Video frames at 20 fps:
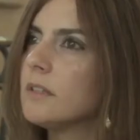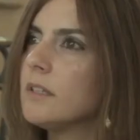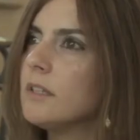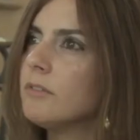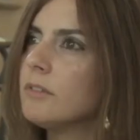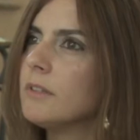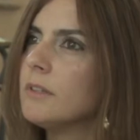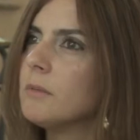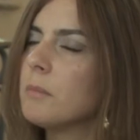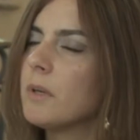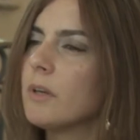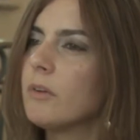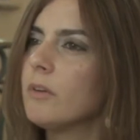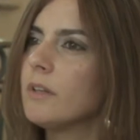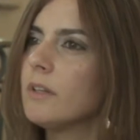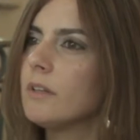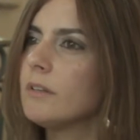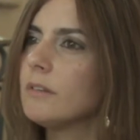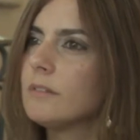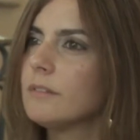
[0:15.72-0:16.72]
give it the
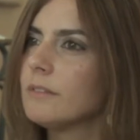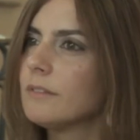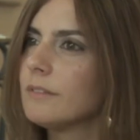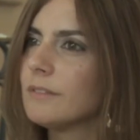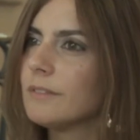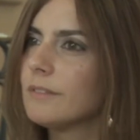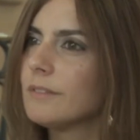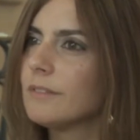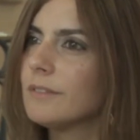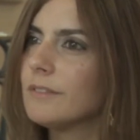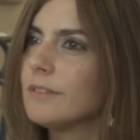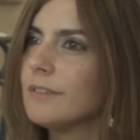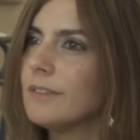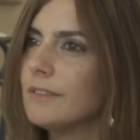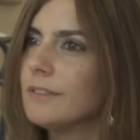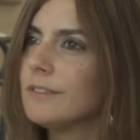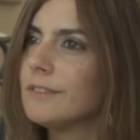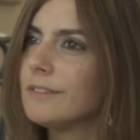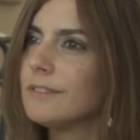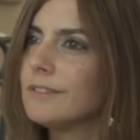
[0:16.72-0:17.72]
merit
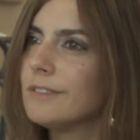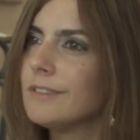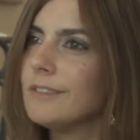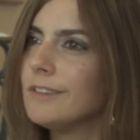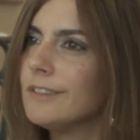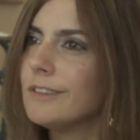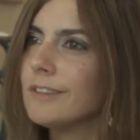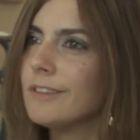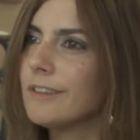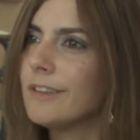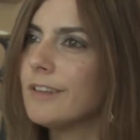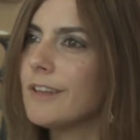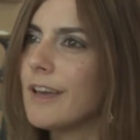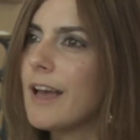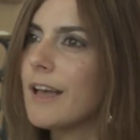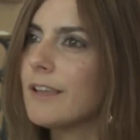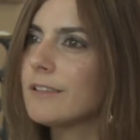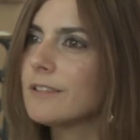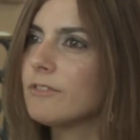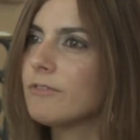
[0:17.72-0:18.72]
it
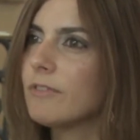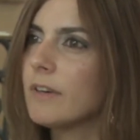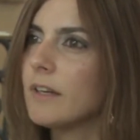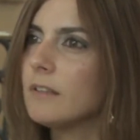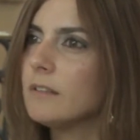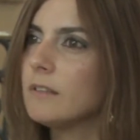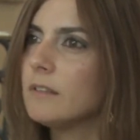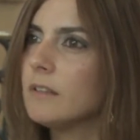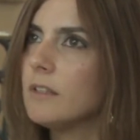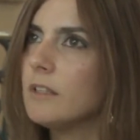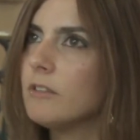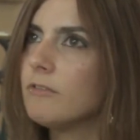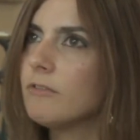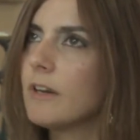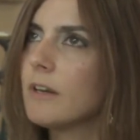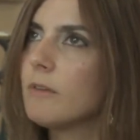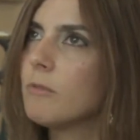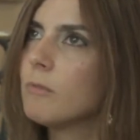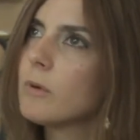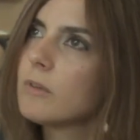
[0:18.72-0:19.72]
has if
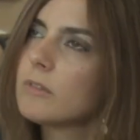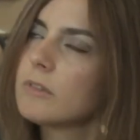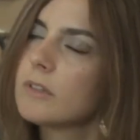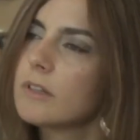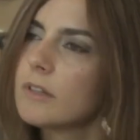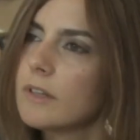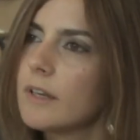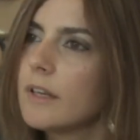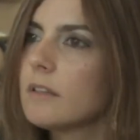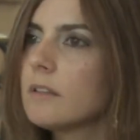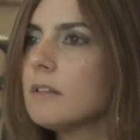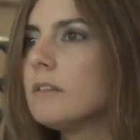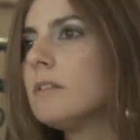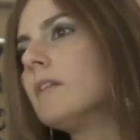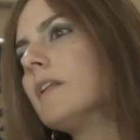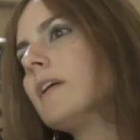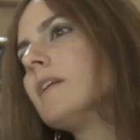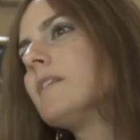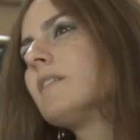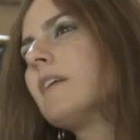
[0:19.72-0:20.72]
I wasn't connected to
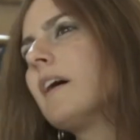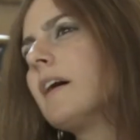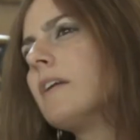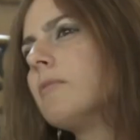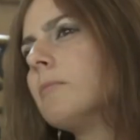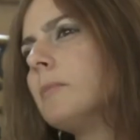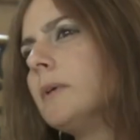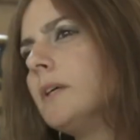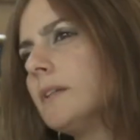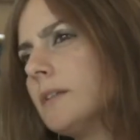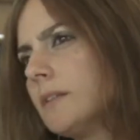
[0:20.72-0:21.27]
that side of me.